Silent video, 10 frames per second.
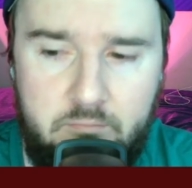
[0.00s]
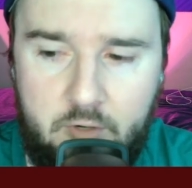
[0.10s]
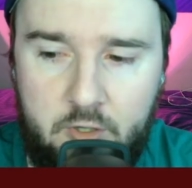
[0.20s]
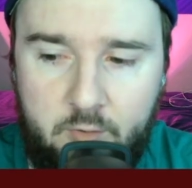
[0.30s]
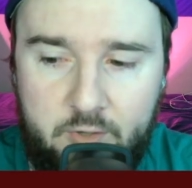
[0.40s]

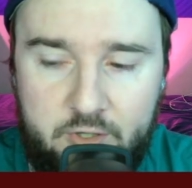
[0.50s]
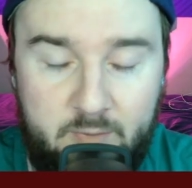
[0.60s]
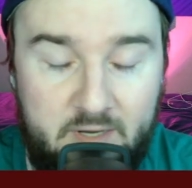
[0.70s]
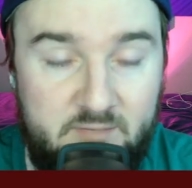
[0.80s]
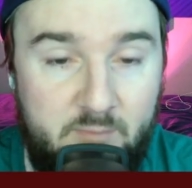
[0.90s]
Good luck with your
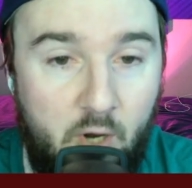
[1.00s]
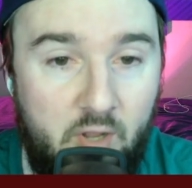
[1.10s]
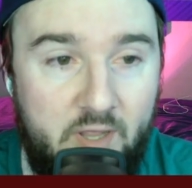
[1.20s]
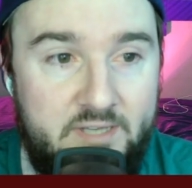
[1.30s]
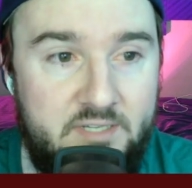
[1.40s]
picks and
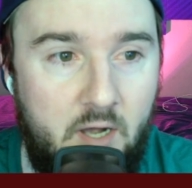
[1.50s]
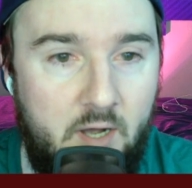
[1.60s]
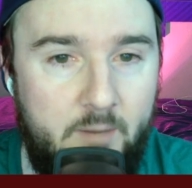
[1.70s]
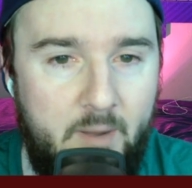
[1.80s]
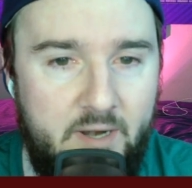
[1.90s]
parlays
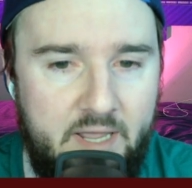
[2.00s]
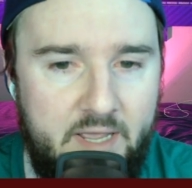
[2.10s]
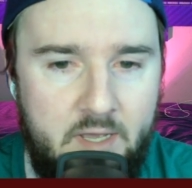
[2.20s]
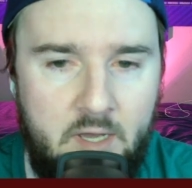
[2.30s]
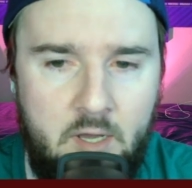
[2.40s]
on Monday.